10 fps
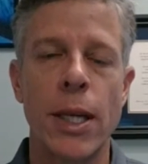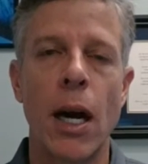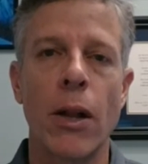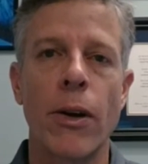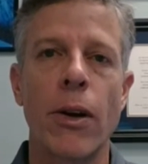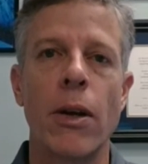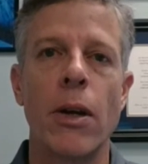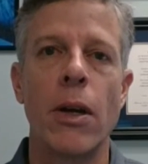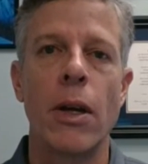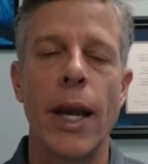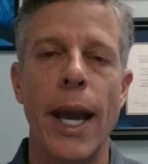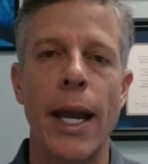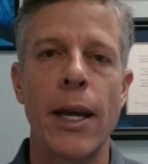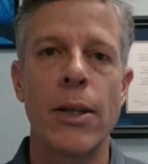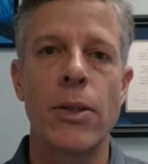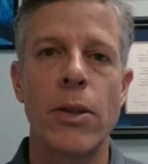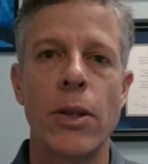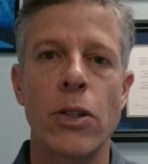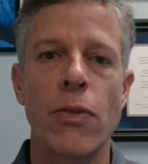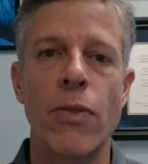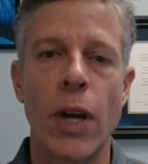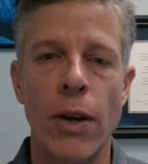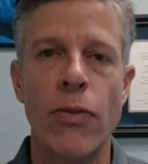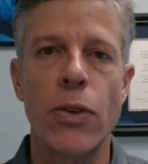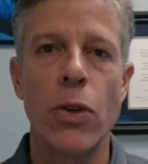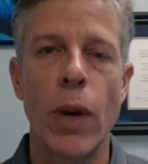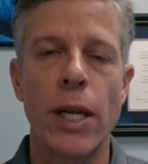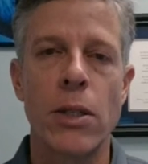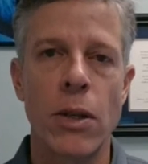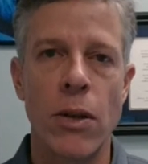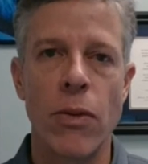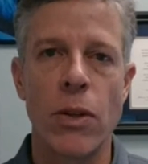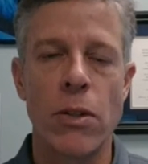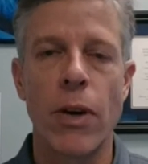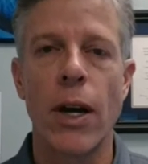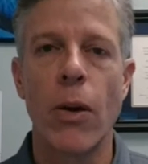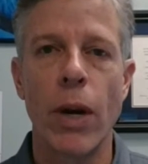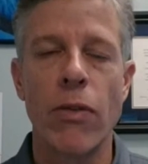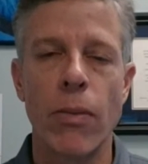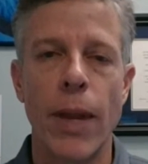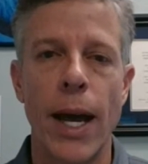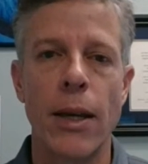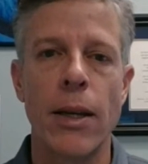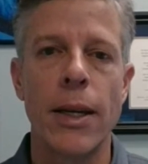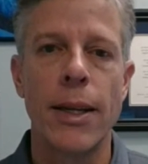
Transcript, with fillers: dollar, and there's very few ways to diversify away from that.